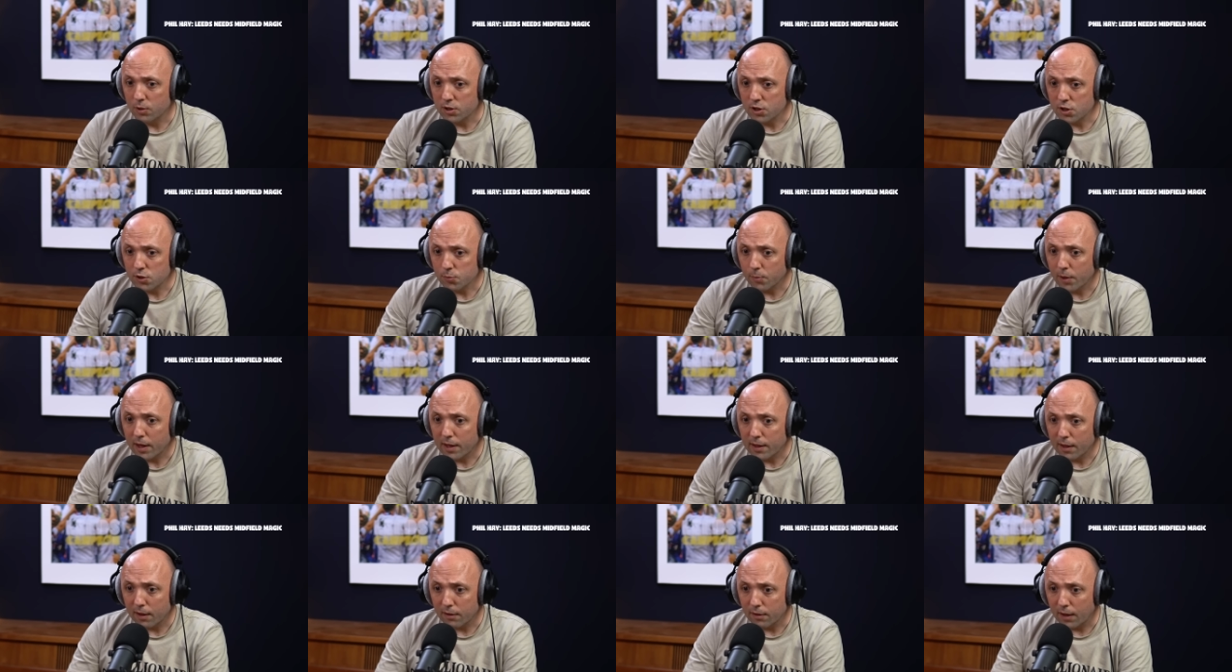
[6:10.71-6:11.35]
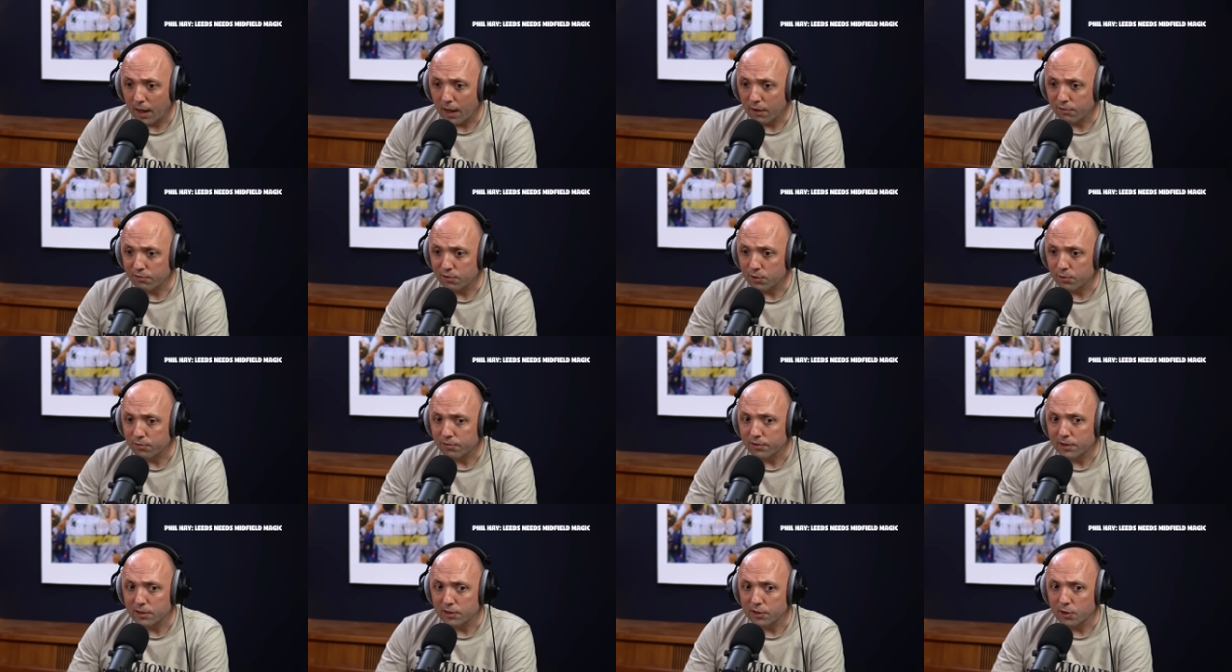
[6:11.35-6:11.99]
which is why I
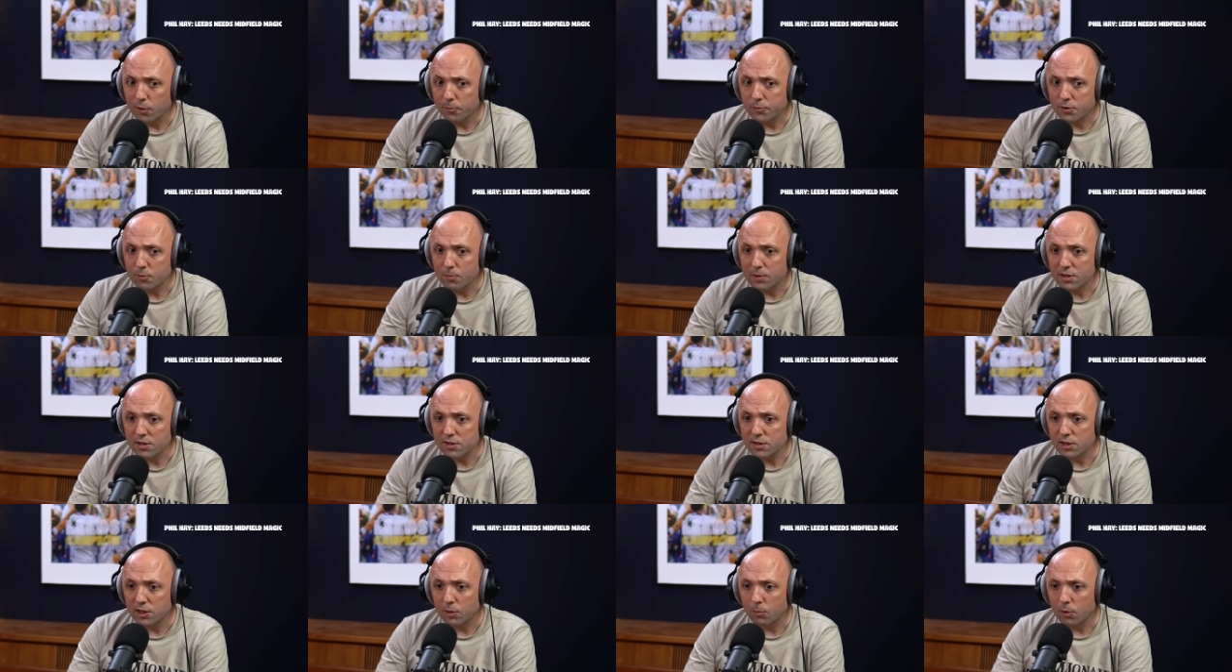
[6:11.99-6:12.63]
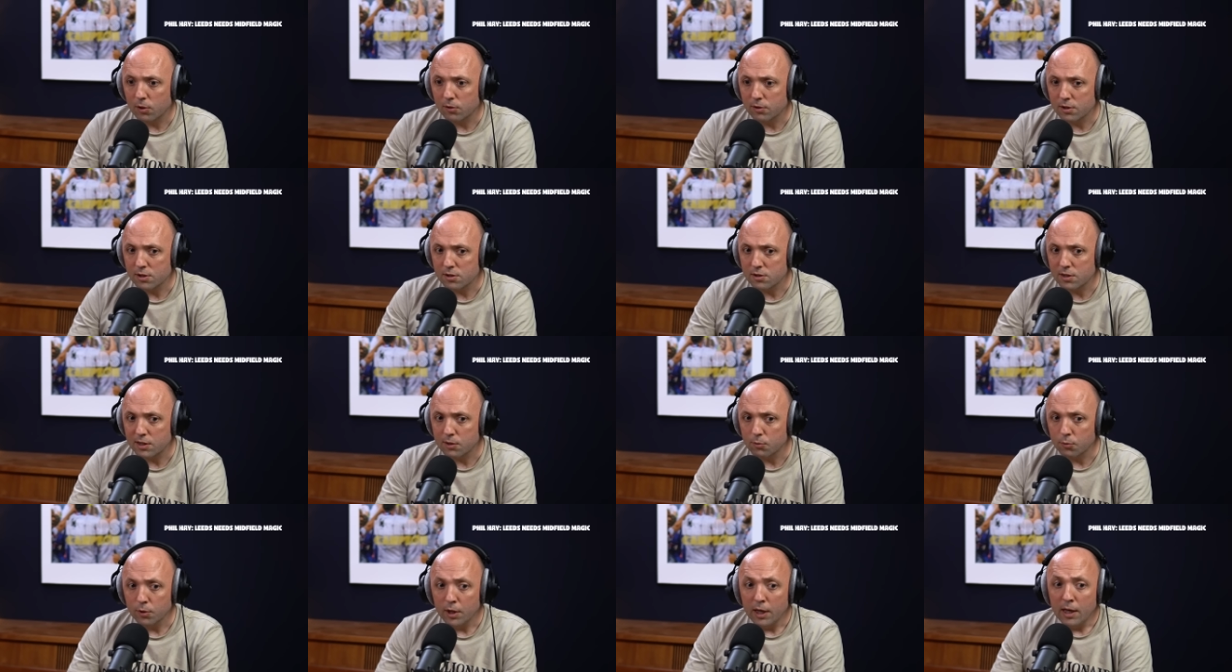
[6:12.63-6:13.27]
feel fairly optimistic about this
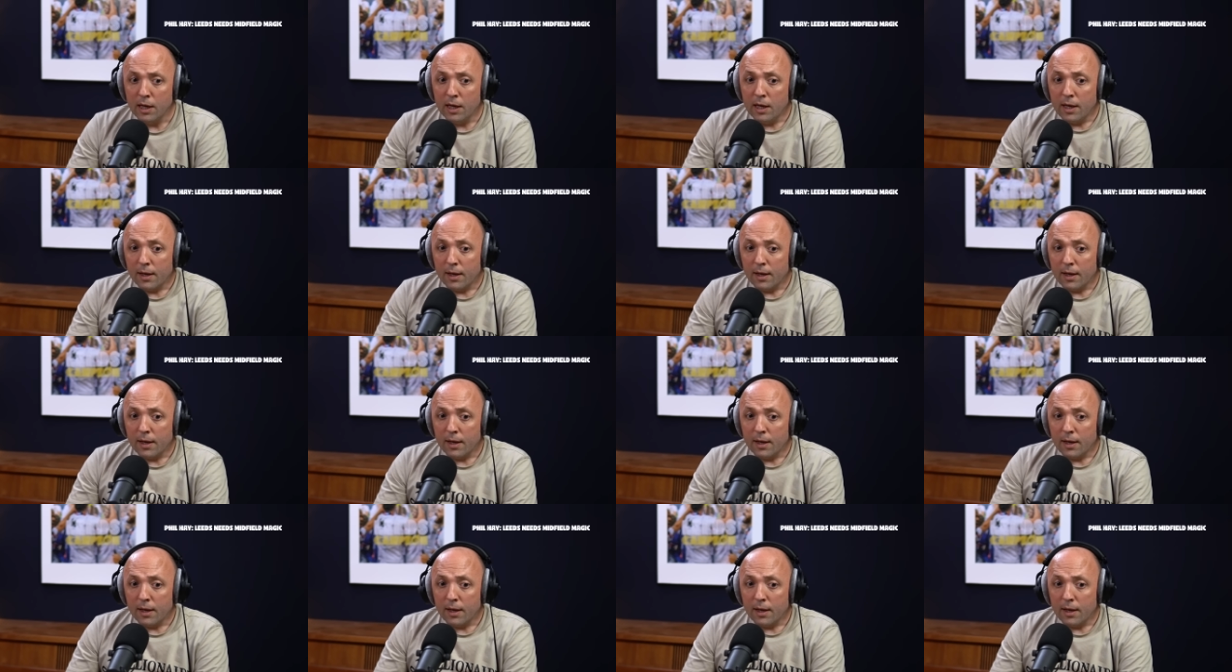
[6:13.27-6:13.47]
deal.